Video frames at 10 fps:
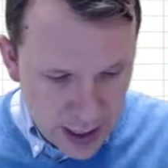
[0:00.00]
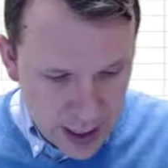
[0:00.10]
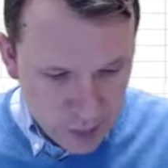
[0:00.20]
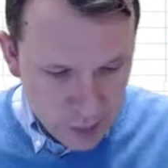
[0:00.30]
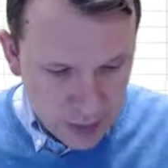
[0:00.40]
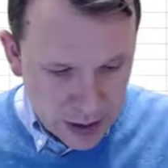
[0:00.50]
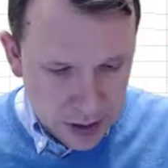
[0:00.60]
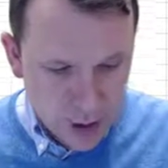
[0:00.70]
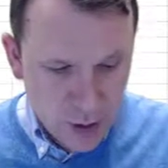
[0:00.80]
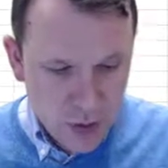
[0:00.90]
Now what we
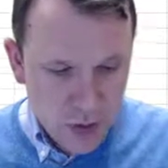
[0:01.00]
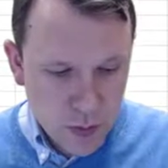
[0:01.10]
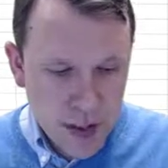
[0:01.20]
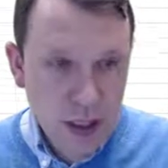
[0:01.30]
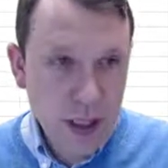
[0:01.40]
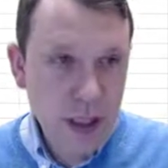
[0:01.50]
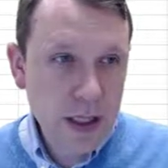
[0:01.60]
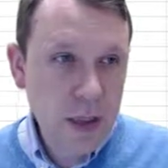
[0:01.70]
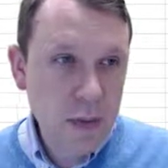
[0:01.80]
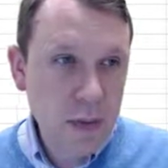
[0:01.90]
need to do is we need to